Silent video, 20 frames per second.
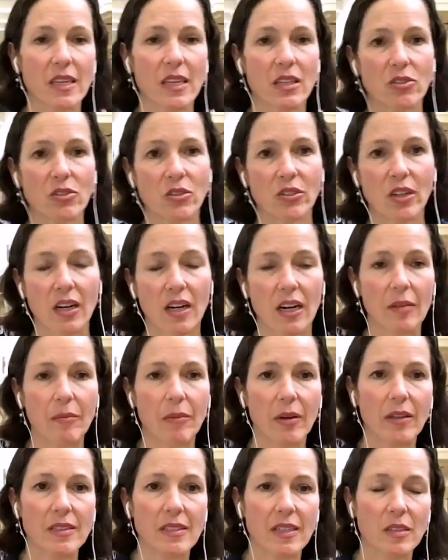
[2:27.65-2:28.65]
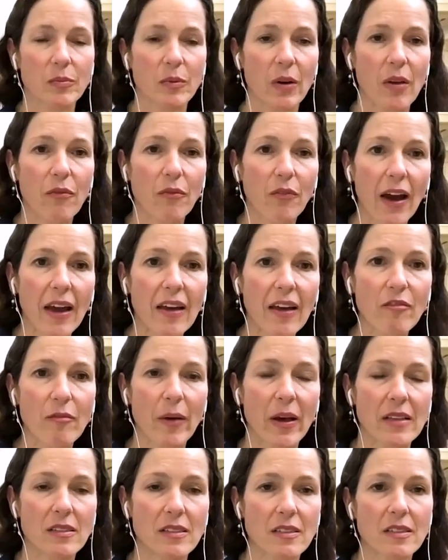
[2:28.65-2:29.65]
Keytruda arm at 6.5
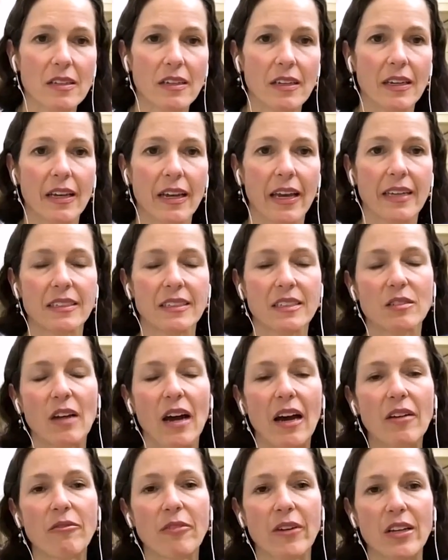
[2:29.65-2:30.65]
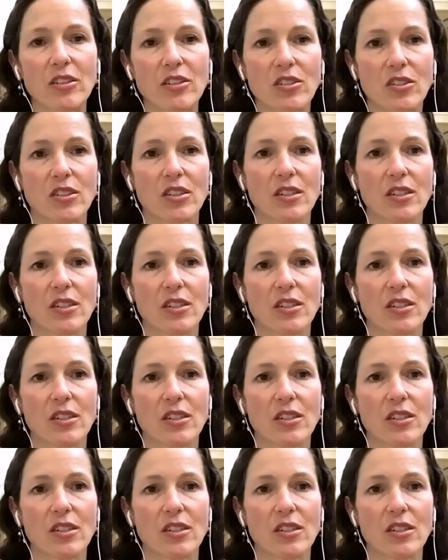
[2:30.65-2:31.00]
months, it did not reach,